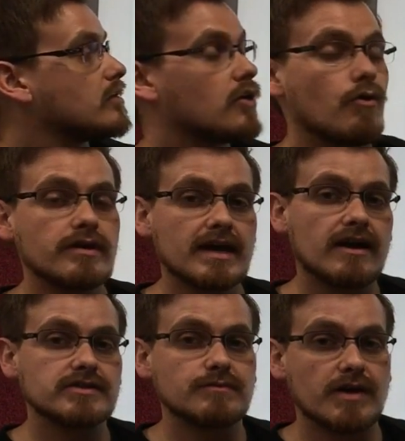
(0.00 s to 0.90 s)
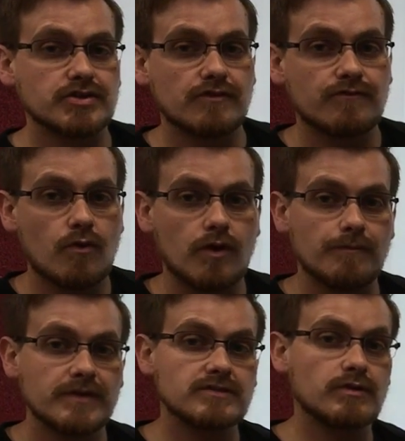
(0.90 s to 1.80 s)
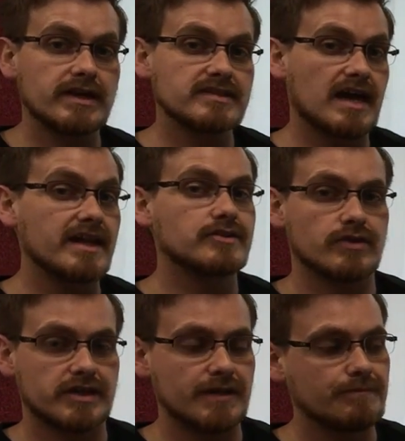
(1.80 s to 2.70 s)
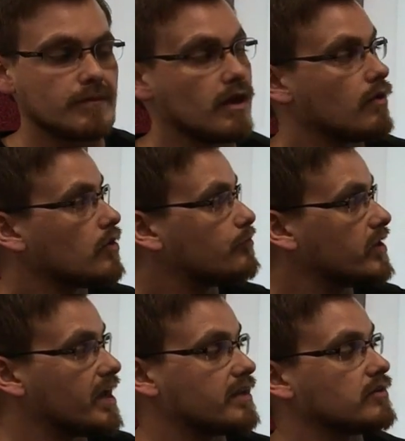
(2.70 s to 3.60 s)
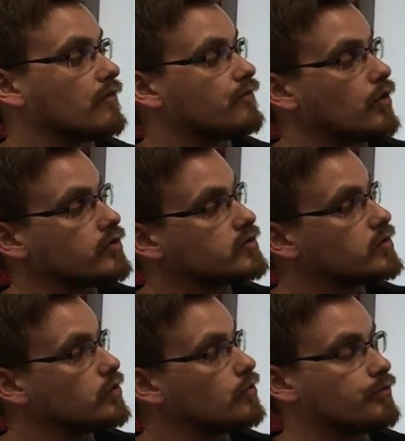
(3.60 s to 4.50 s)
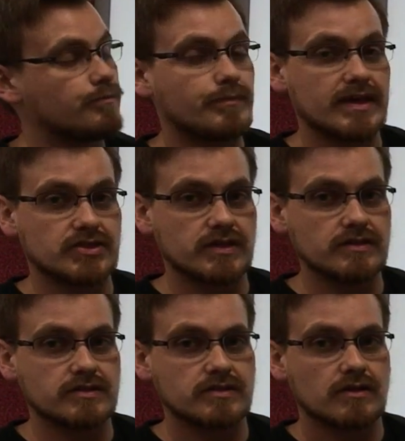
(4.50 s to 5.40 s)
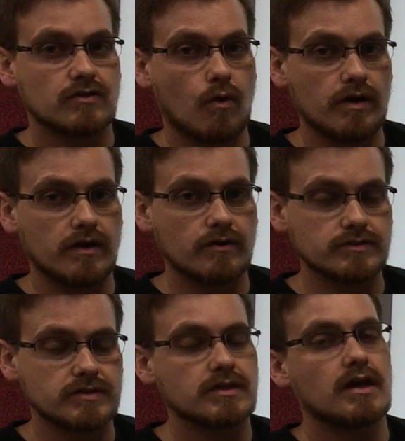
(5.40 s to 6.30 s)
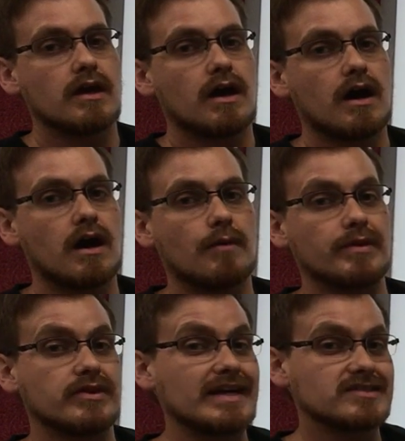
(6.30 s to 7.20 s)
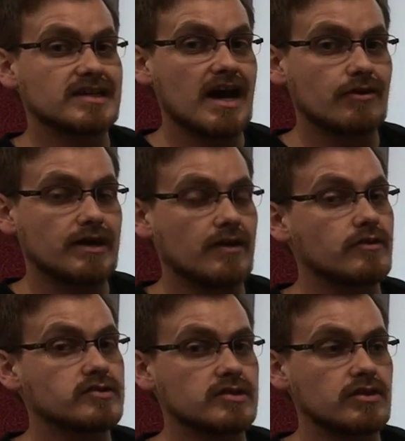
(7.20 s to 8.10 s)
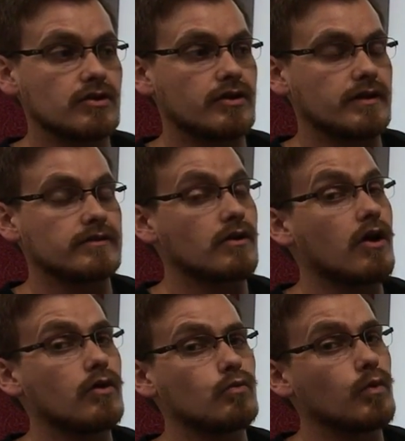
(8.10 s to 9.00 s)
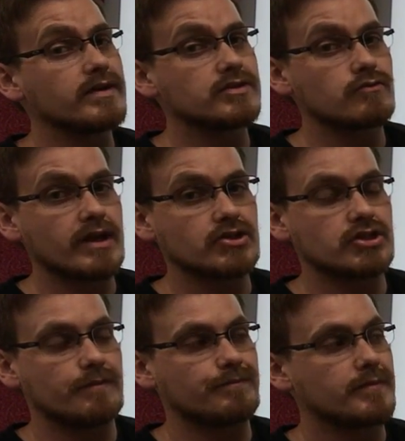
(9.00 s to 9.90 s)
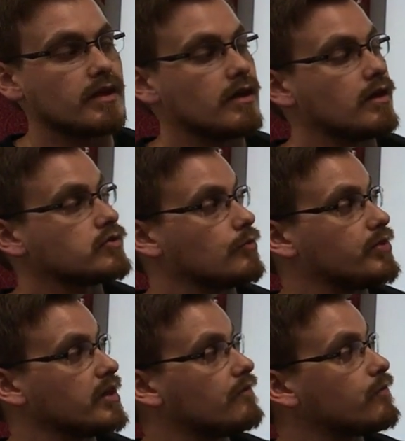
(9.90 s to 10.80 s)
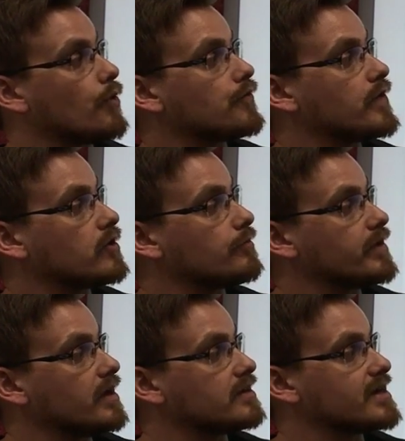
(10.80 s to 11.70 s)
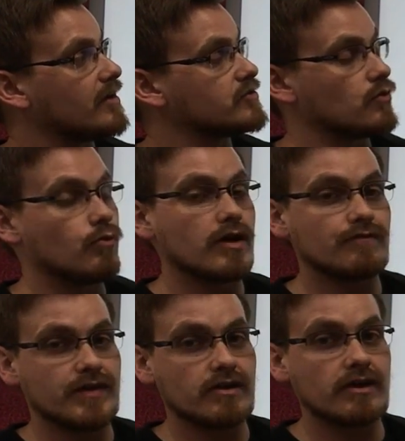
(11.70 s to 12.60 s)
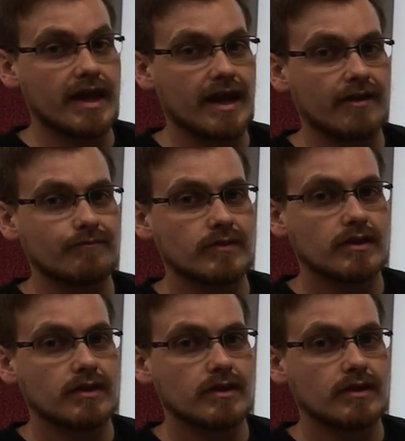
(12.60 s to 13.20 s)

going now to measure 4. This is where it gets kind of tricky. We're playing the first 2 pitches, quarter notes, but they're not staccato now, they're slurred, and they're all in one direction. So we're playing a 4th finger B down to a 1 finger A,